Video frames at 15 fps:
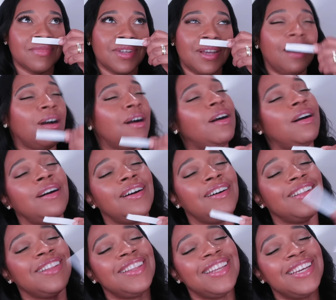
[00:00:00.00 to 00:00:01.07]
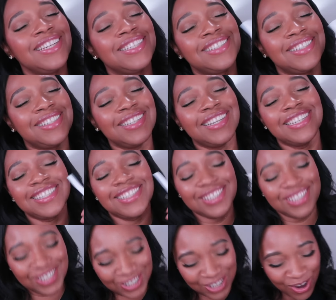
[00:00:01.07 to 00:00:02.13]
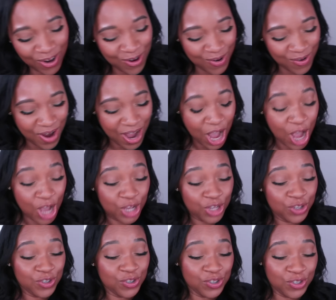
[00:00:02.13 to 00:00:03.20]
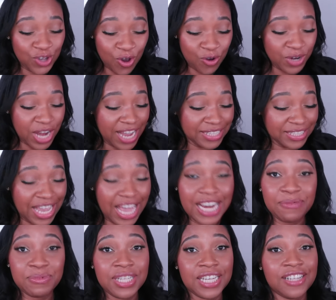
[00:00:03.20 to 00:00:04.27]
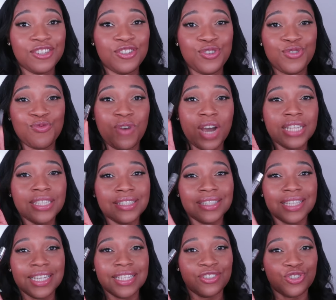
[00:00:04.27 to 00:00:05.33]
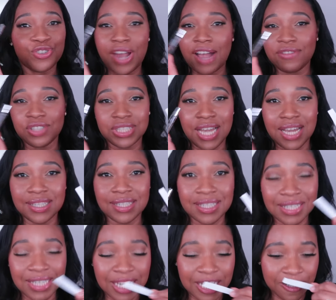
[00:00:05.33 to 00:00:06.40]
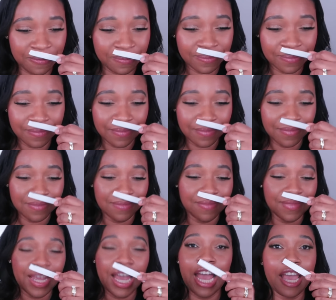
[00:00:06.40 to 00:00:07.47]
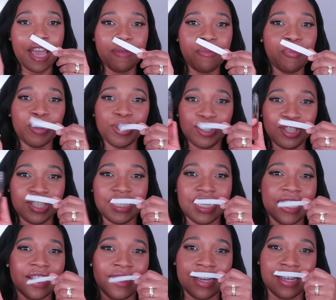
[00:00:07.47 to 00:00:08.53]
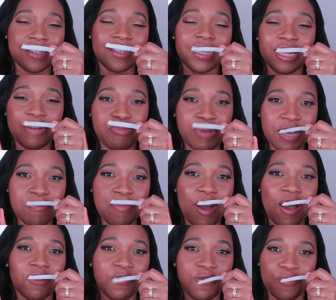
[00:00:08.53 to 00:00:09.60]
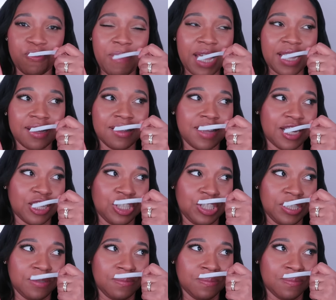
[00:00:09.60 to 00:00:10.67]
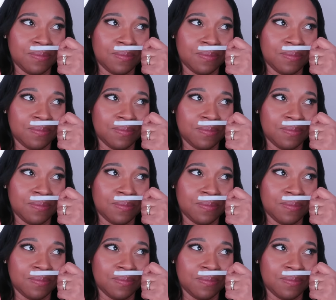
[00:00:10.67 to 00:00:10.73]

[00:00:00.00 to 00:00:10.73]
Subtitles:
Oh, this is so, so nice. And I'm telling you, once this travel size is done, I'm purchasing this in a big bottle for my collection.